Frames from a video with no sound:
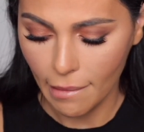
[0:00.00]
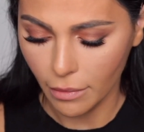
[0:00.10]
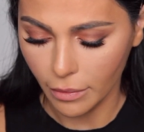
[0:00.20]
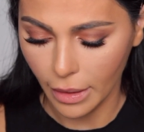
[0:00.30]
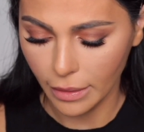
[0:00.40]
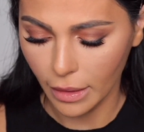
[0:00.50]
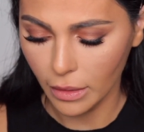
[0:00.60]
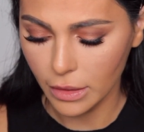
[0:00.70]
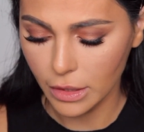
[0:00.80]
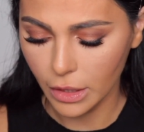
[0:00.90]
All right, that
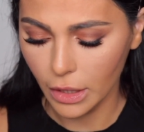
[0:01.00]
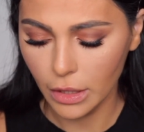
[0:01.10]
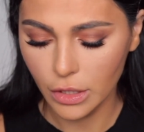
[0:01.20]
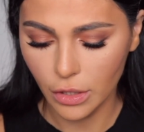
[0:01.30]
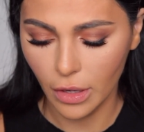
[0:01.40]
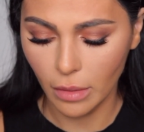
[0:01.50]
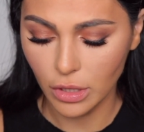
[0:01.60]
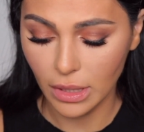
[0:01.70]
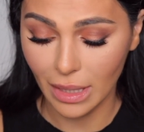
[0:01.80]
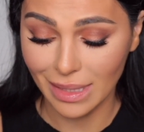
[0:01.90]
looks good. So now I'm
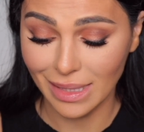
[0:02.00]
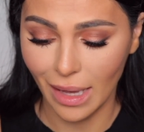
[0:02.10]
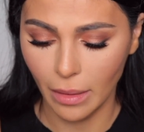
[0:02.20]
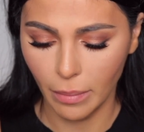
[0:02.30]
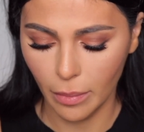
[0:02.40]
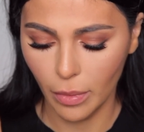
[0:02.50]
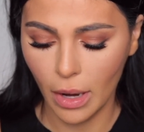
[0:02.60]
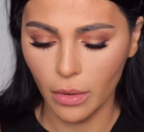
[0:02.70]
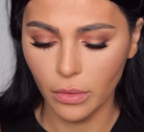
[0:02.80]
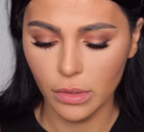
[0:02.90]
just gonna set my
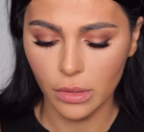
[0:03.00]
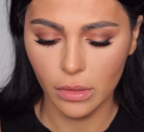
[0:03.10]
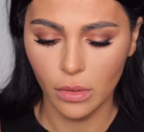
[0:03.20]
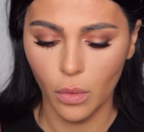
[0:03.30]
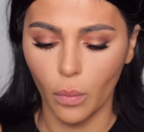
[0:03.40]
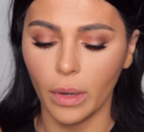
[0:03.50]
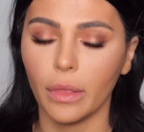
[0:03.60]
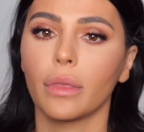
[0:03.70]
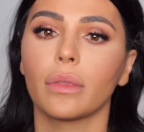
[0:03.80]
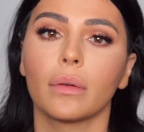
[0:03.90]
brows with
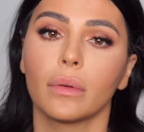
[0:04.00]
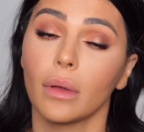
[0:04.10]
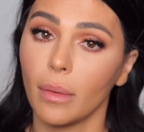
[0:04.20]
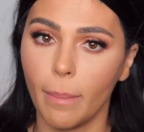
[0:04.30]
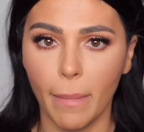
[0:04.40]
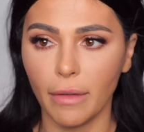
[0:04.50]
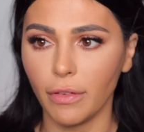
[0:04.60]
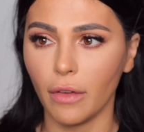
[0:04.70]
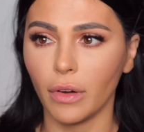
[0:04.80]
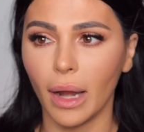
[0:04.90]
my
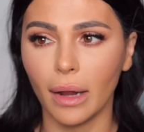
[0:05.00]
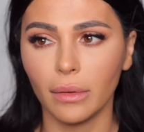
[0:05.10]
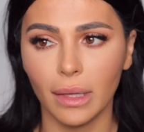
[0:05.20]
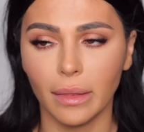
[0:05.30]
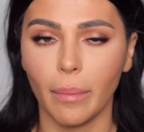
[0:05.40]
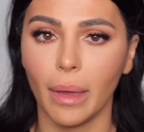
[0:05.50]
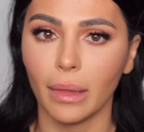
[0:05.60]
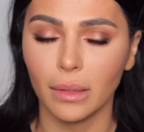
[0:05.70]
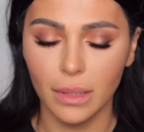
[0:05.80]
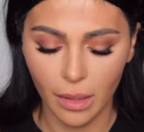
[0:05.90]
favorite. I don't think they make
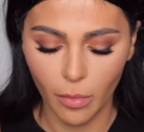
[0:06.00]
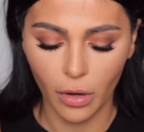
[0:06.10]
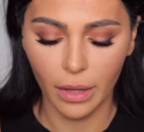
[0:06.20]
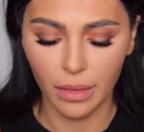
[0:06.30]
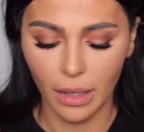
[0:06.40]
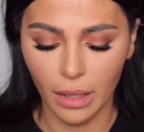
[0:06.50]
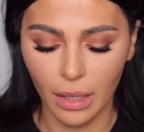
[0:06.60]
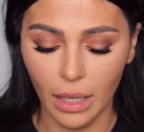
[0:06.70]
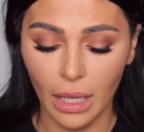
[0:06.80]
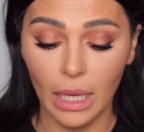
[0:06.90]
this anymore, I
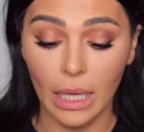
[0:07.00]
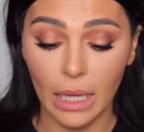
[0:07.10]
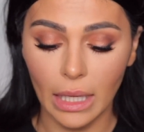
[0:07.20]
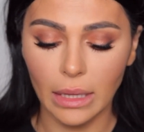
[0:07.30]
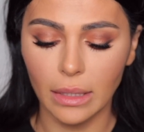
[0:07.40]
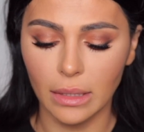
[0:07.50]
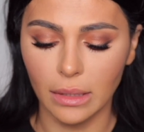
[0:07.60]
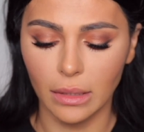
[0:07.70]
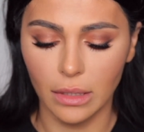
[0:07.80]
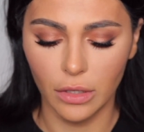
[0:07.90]
think. I think they
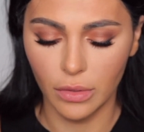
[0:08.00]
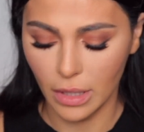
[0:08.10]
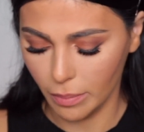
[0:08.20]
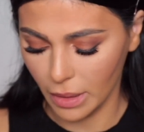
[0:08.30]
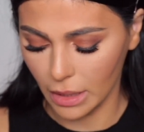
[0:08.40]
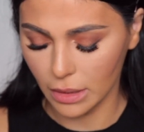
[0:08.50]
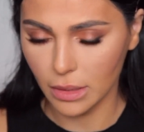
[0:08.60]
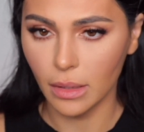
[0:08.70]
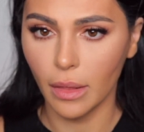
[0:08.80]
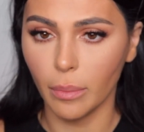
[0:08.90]
discontinued it, but
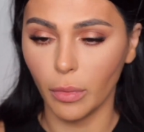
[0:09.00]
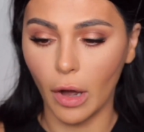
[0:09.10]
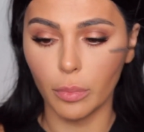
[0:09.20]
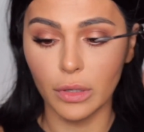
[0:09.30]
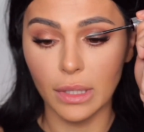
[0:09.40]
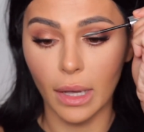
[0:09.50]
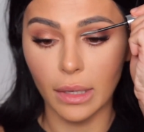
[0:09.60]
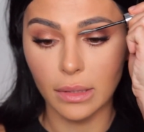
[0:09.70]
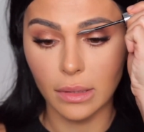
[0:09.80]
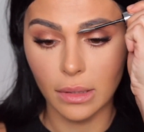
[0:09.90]
it's the Brow
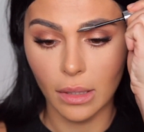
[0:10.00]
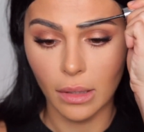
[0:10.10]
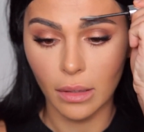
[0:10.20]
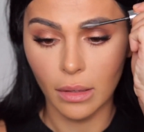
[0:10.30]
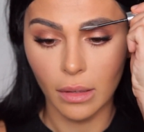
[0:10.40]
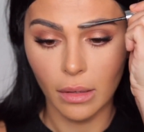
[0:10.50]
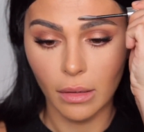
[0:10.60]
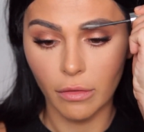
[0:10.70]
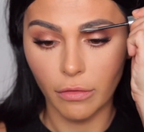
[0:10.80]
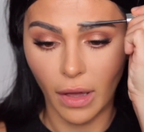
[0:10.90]
Precise
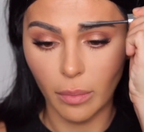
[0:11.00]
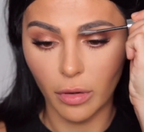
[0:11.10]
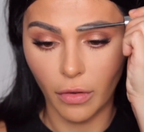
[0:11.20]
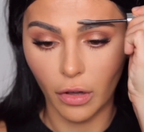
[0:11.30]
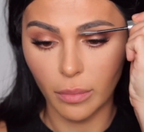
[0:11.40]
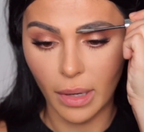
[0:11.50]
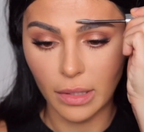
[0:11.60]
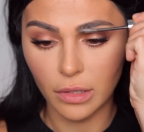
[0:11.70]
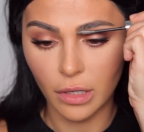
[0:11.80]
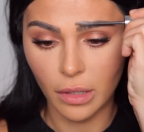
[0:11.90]
Fiber
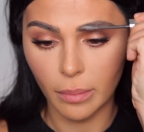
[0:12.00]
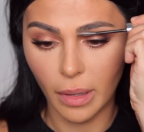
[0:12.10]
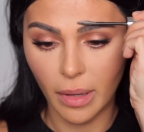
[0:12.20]
Volumizer by